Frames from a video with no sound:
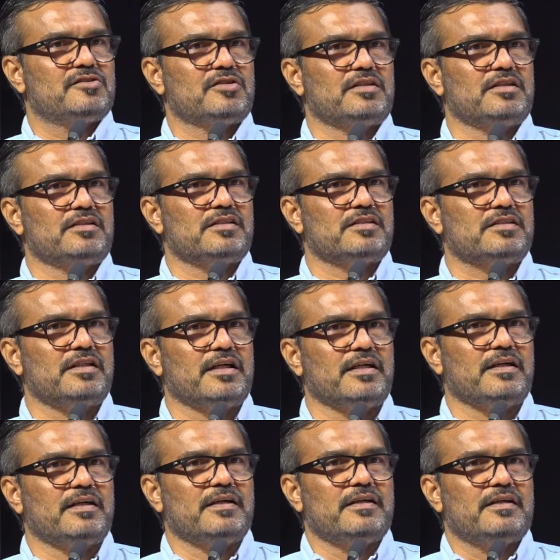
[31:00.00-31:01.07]
So this is the
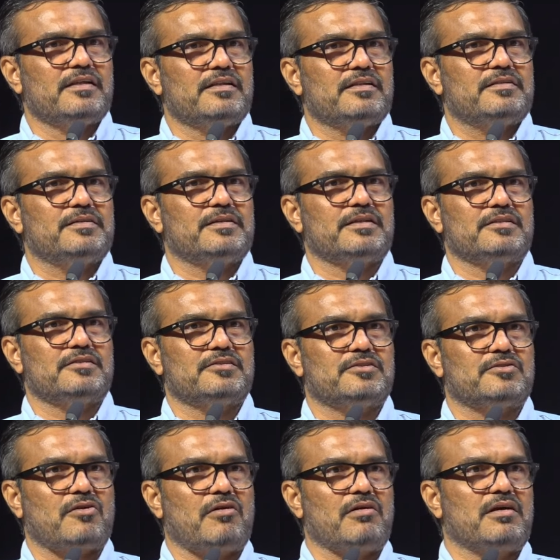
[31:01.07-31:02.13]

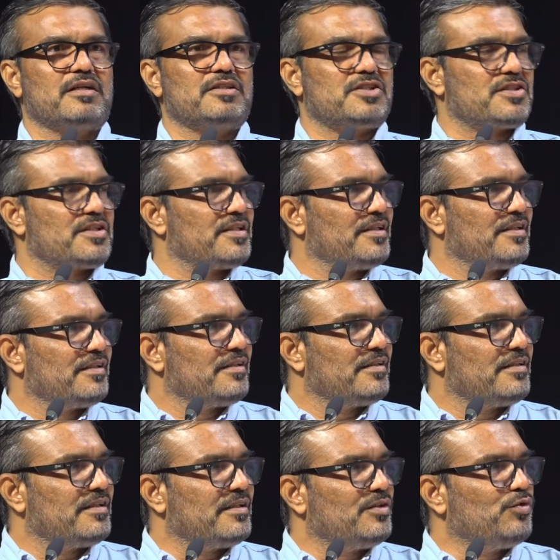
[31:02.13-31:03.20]
strongest
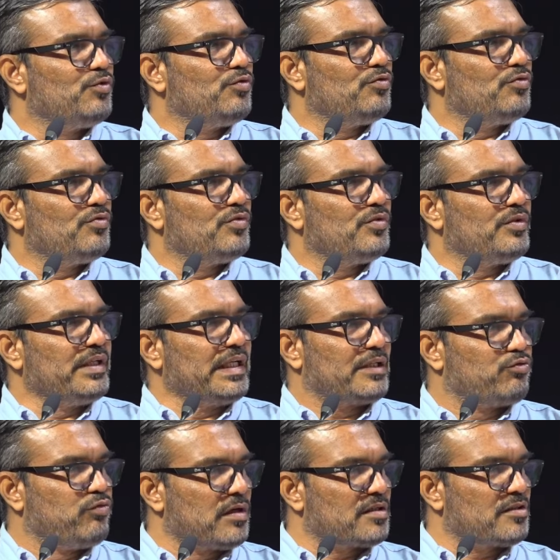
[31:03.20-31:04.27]

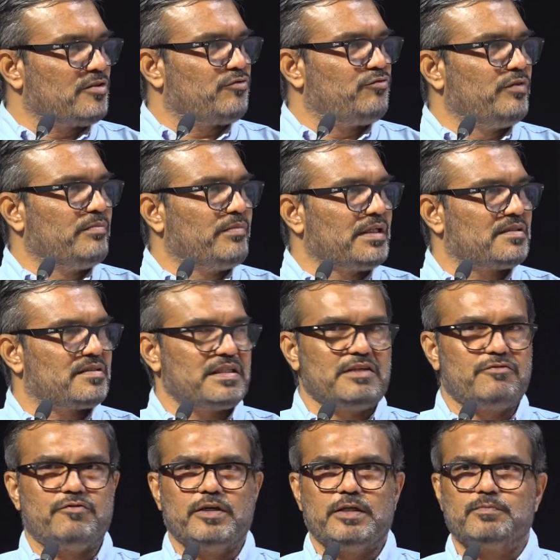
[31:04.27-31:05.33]
network of women
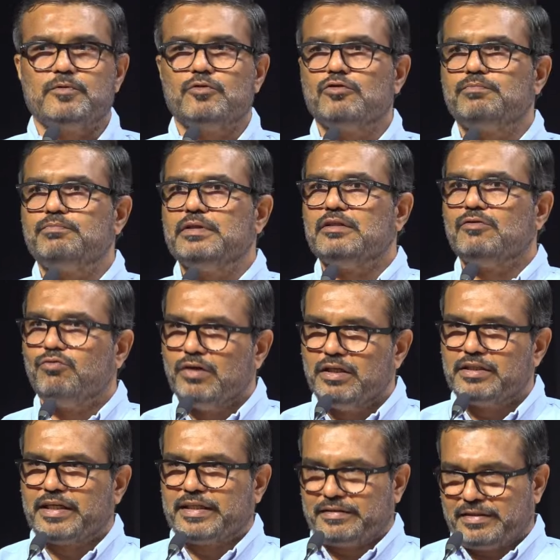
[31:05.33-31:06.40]
self-help group in the
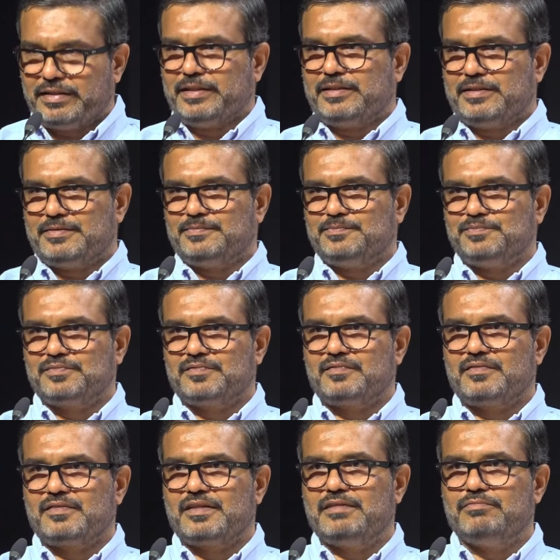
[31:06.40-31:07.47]
world, I think.
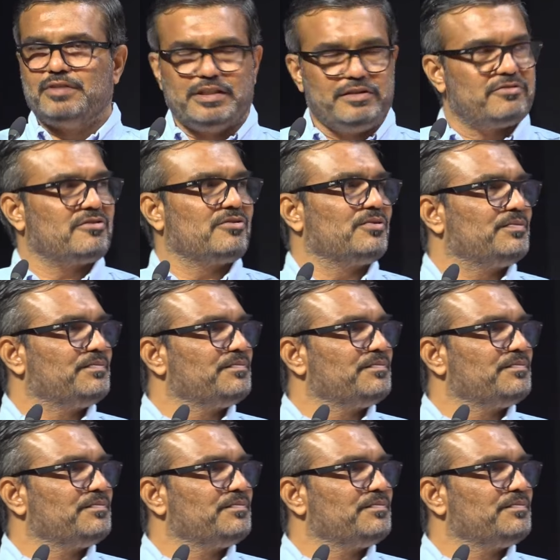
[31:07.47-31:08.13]
I believe so.